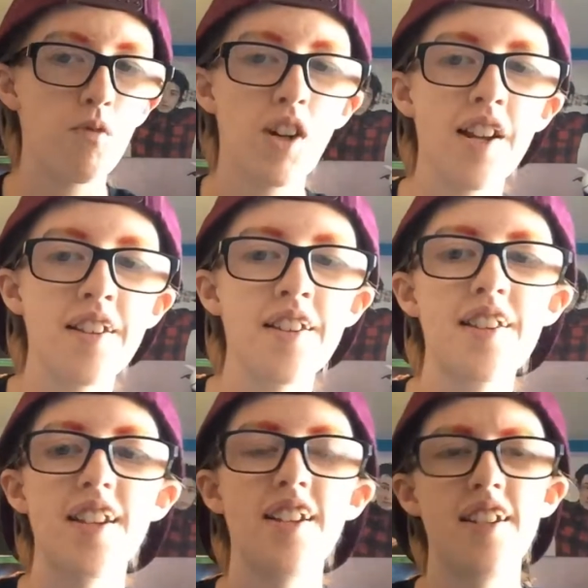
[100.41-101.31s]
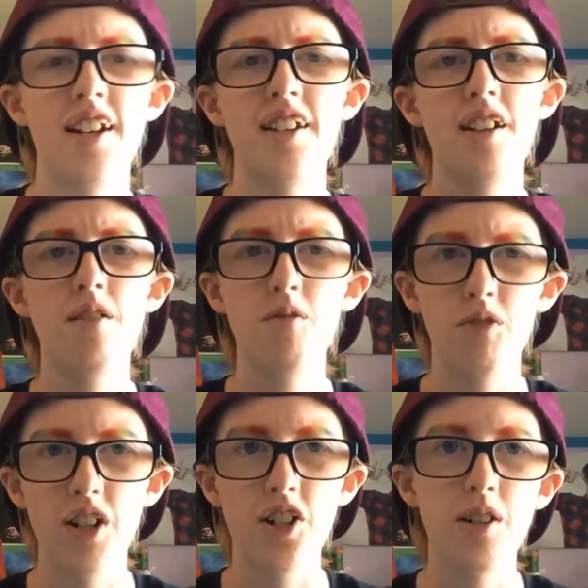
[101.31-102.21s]
friends and how that
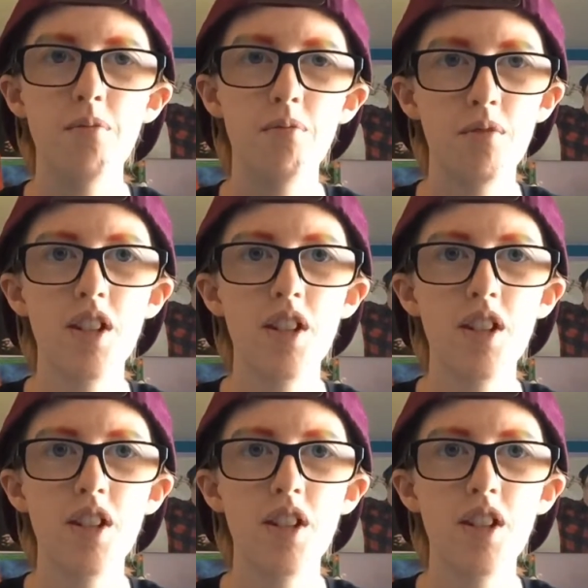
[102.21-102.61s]
friendship